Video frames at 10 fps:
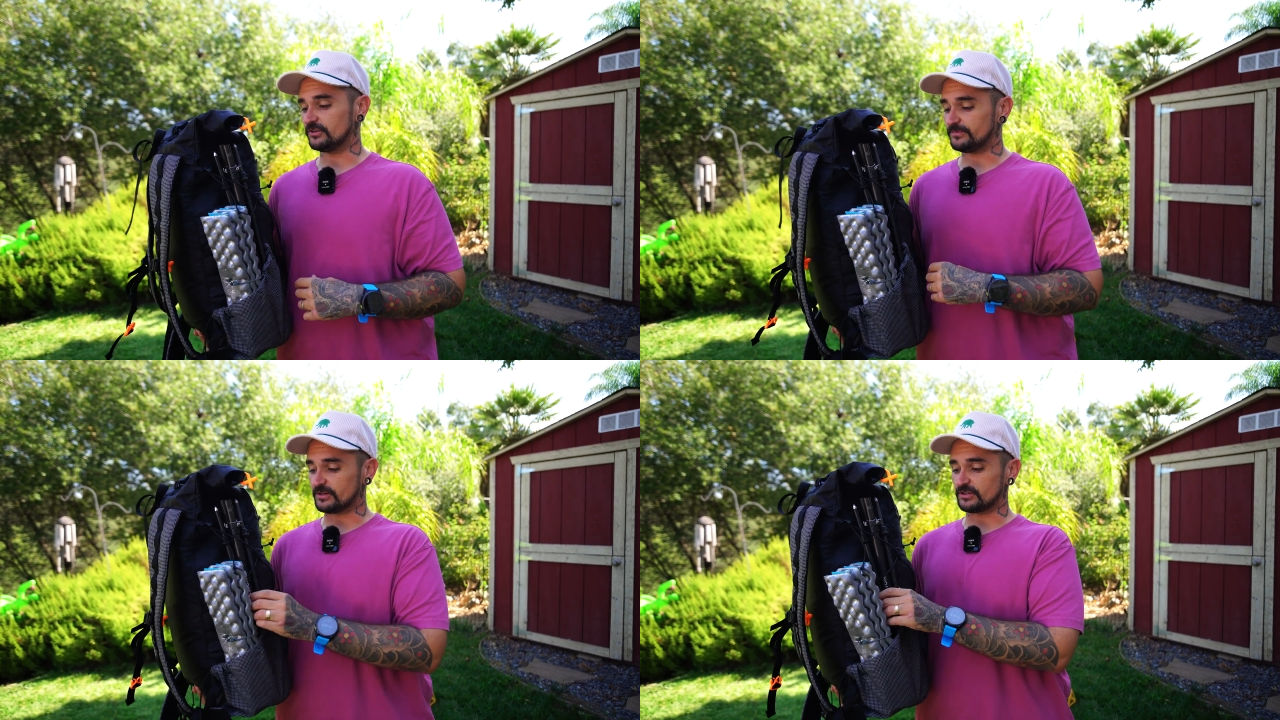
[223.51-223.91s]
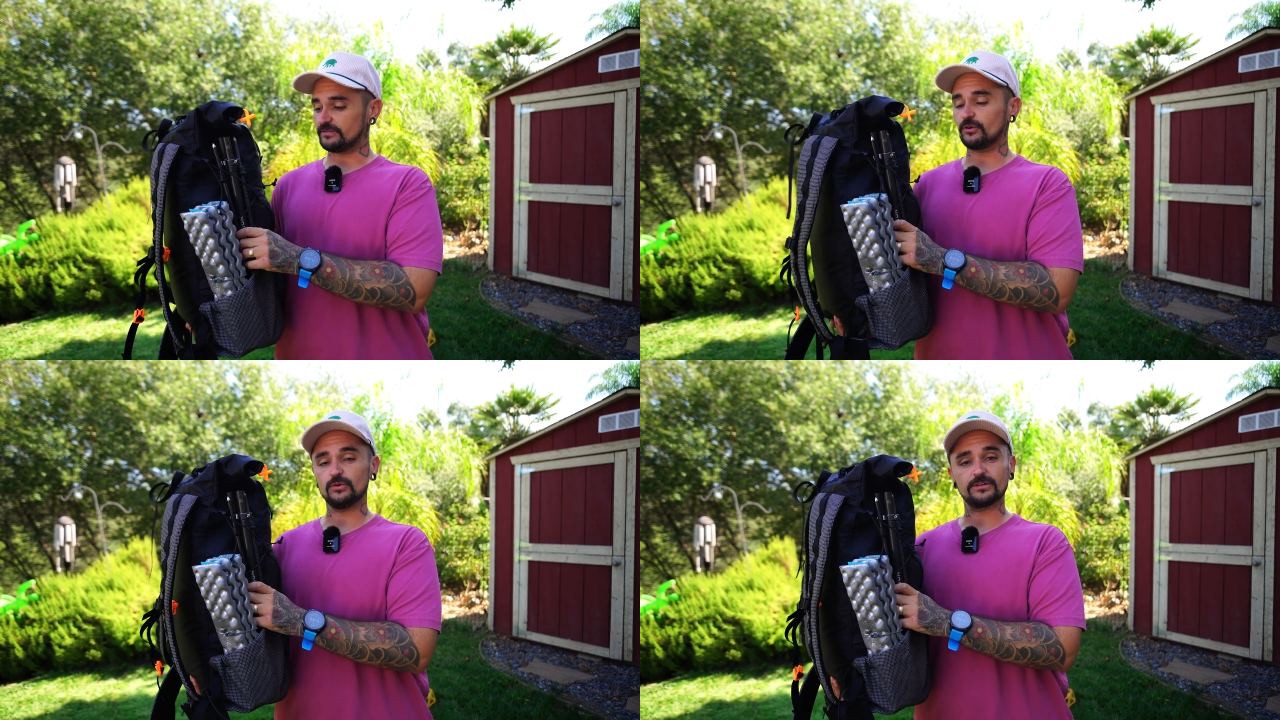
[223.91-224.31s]
especially
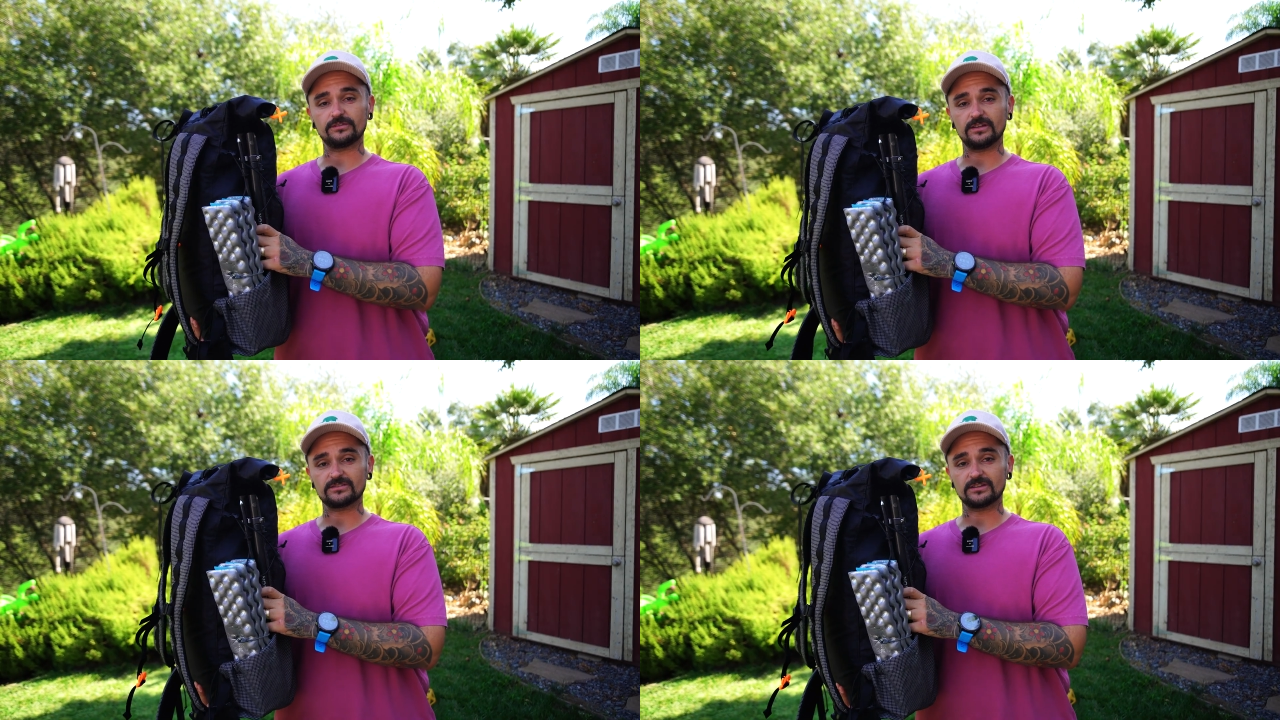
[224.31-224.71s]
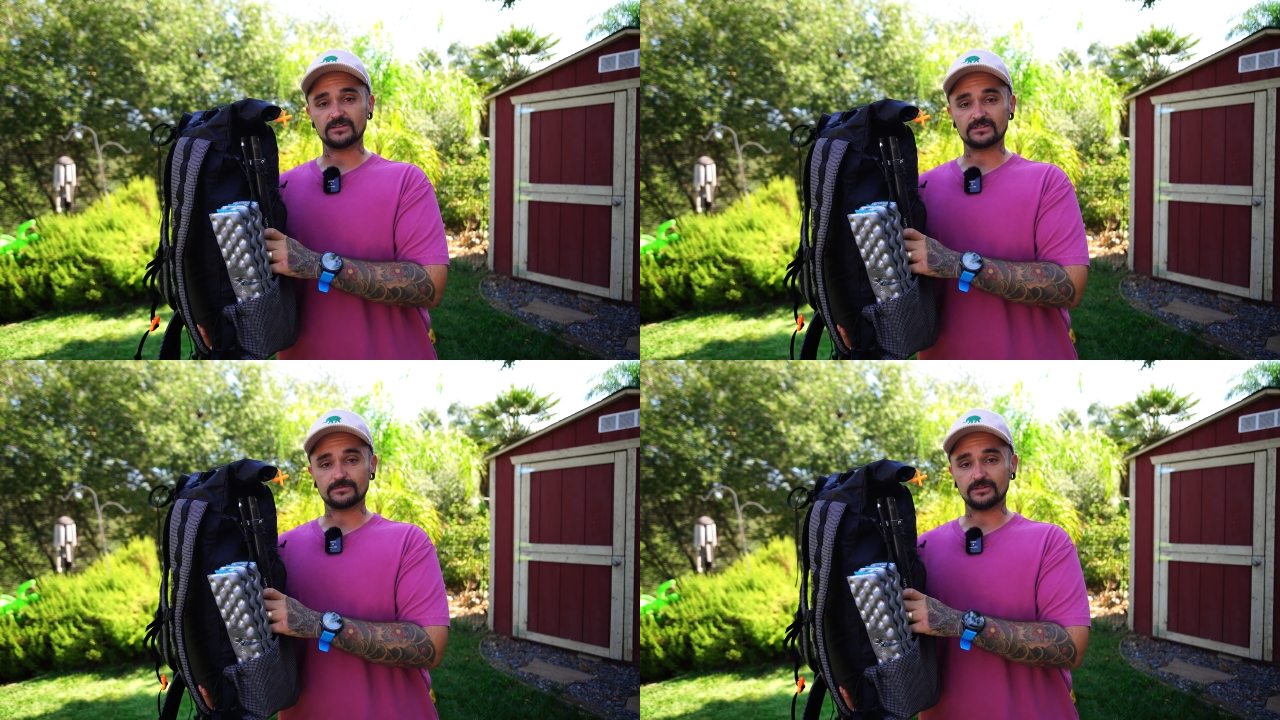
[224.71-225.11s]
for holding things like
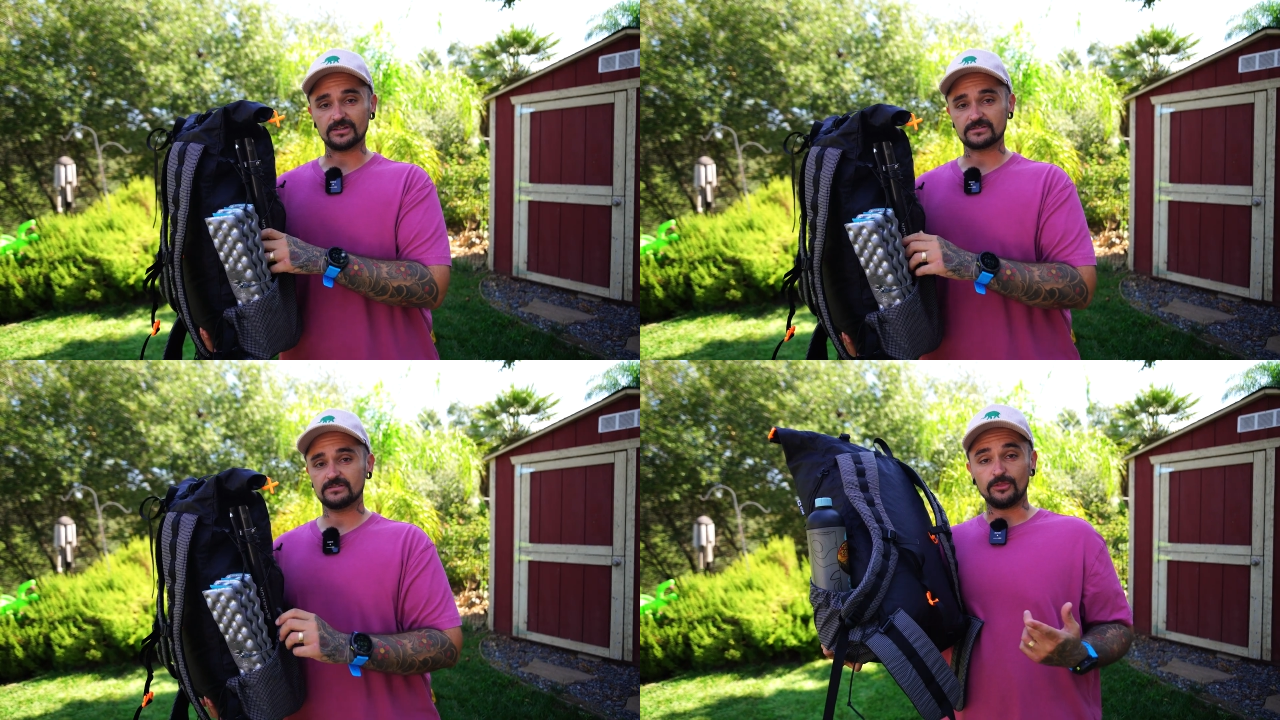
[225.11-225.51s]
this in place.